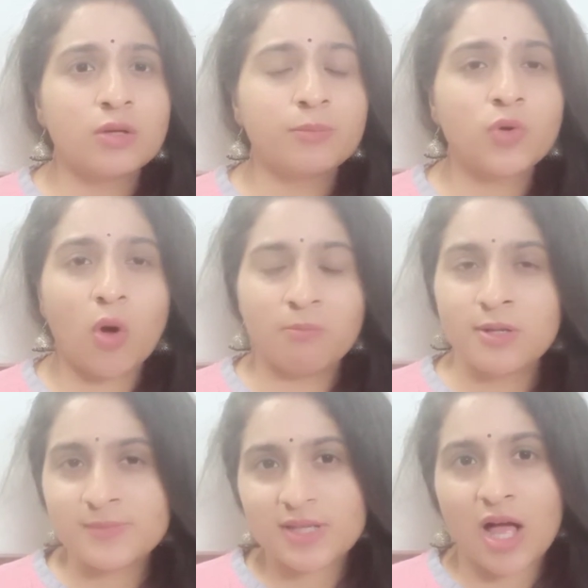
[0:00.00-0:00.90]

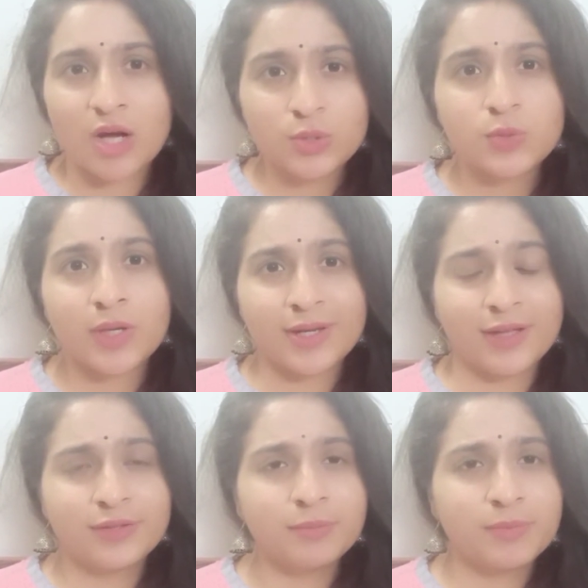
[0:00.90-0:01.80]
problems out to
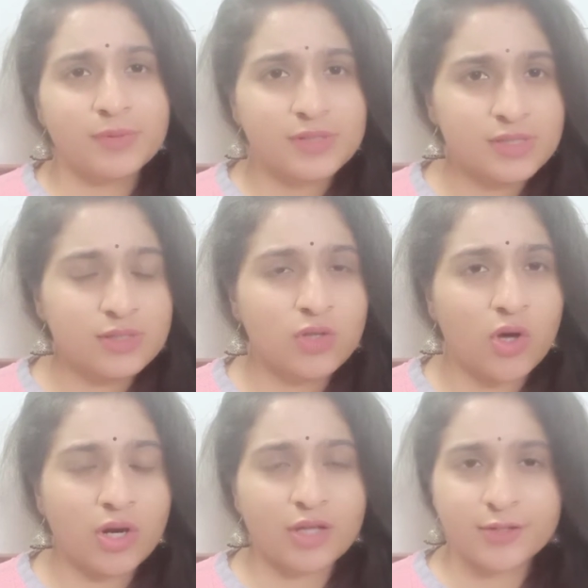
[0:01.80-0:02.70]
another person
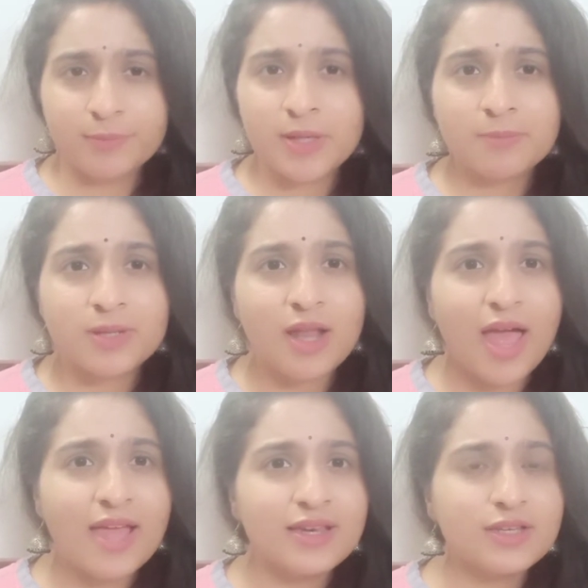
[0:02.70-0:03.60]
or other people.
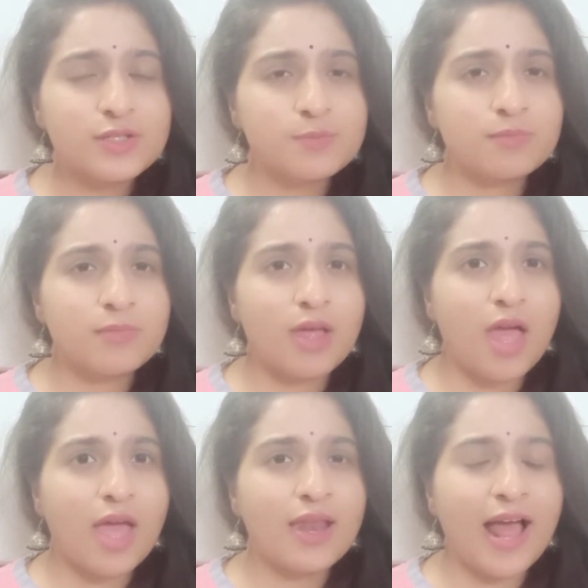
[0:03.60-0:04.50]

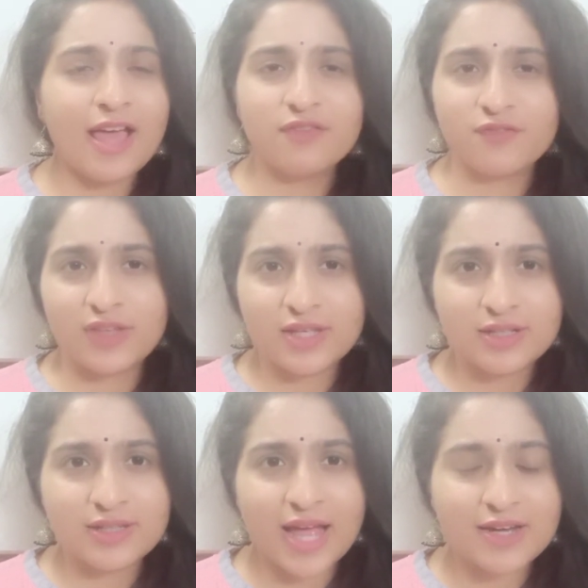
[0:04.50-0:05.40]
And I feel
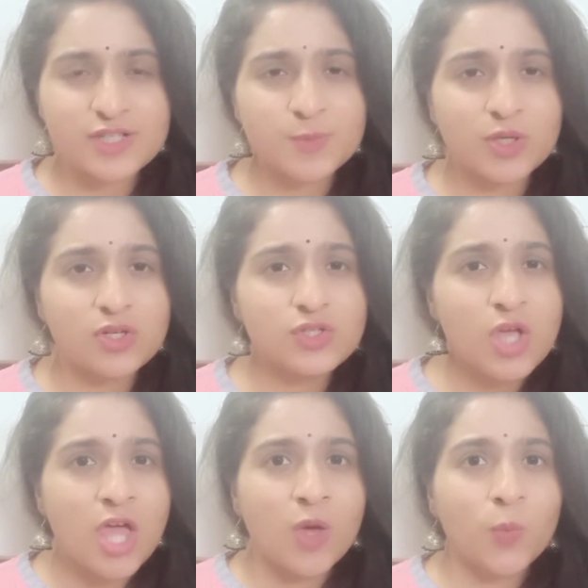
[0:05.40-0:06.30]
that is because
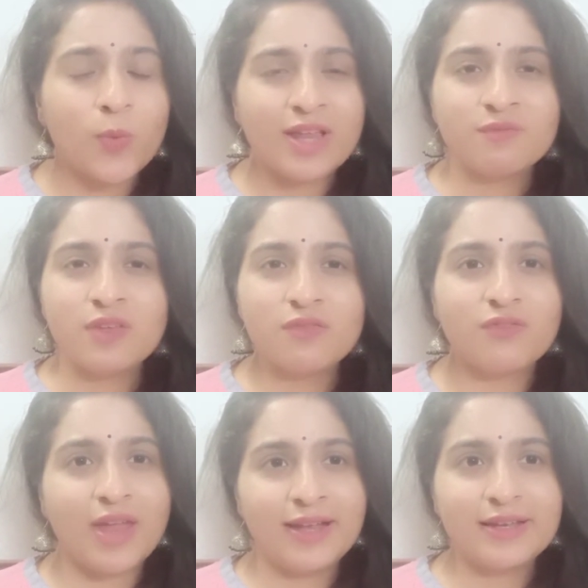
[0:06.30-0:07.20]
when we
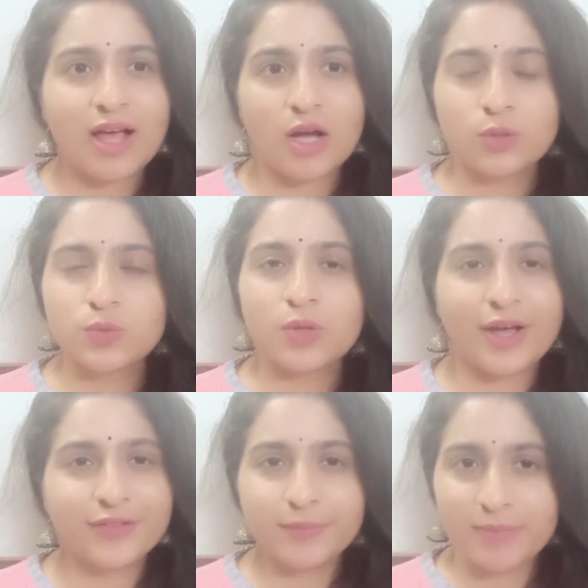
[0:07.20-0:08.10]
vent out to
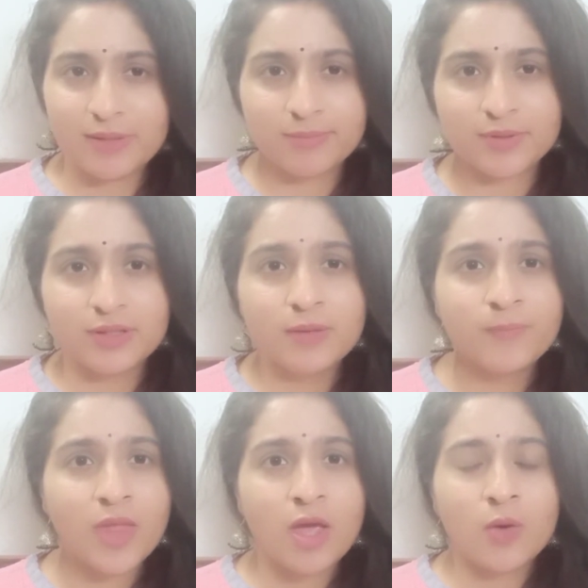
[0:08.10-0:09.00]
other people,
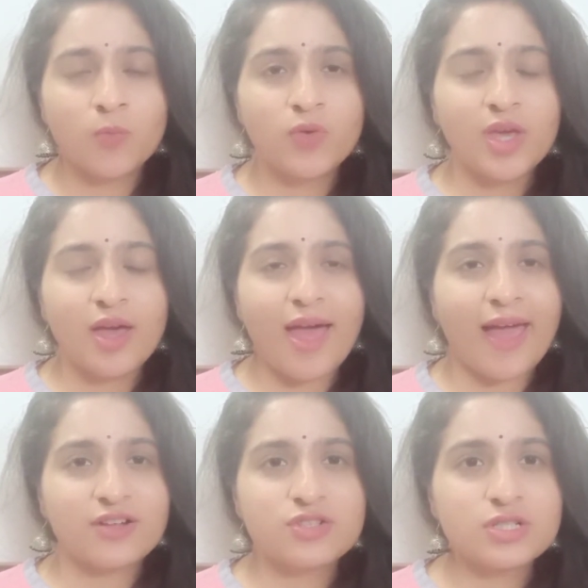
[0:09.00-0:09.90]
we are
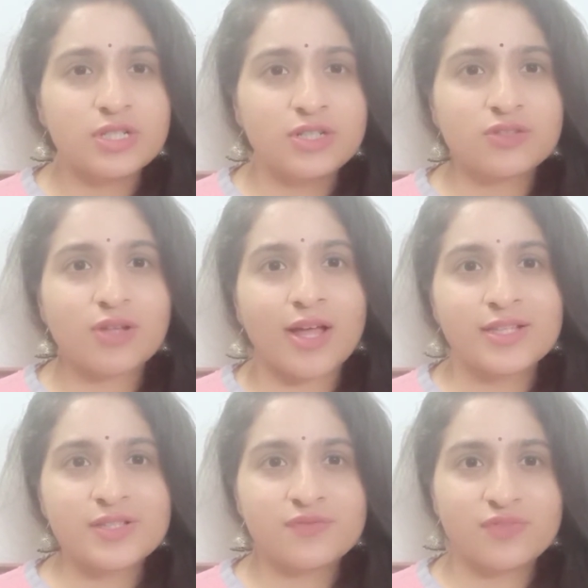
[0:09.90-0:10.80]
actually
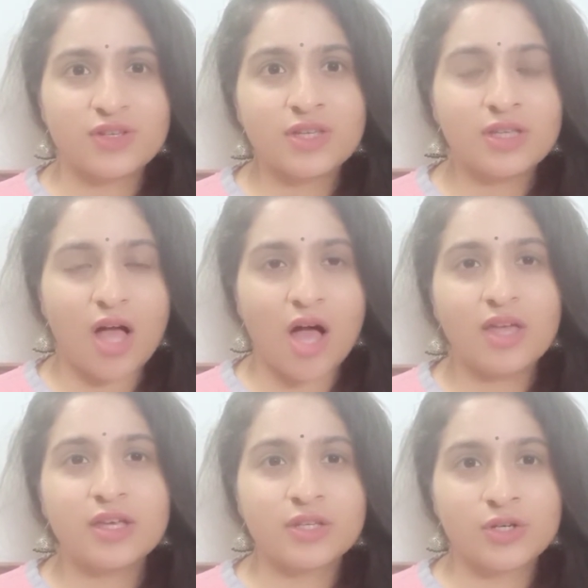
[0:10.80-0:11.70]
transferring
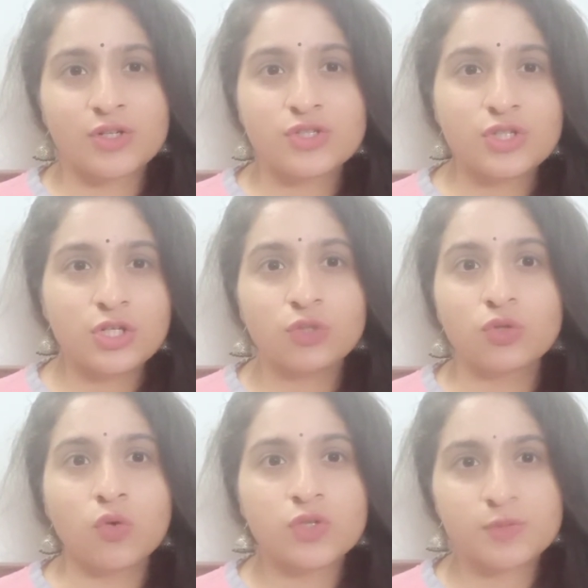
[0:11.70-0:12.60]
our energy to
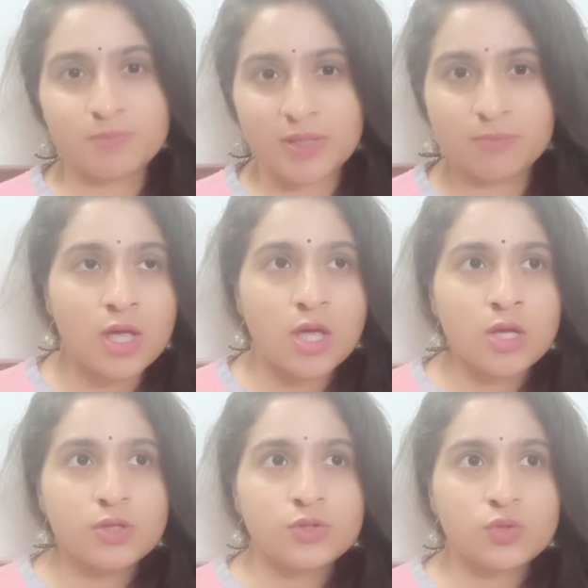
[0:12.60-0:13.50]
those people.
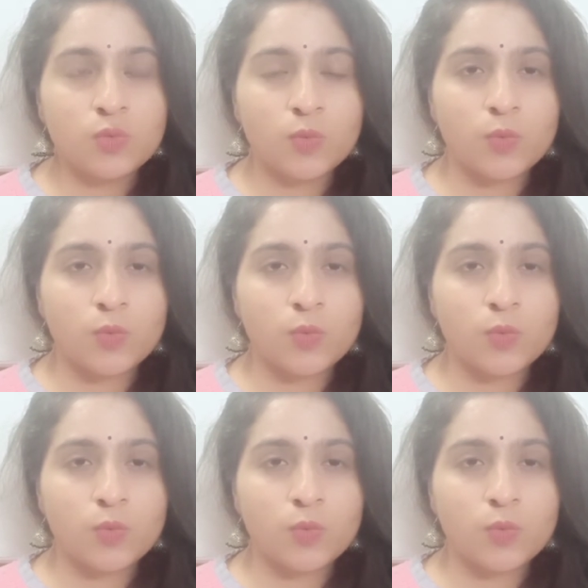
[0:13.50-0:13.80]
So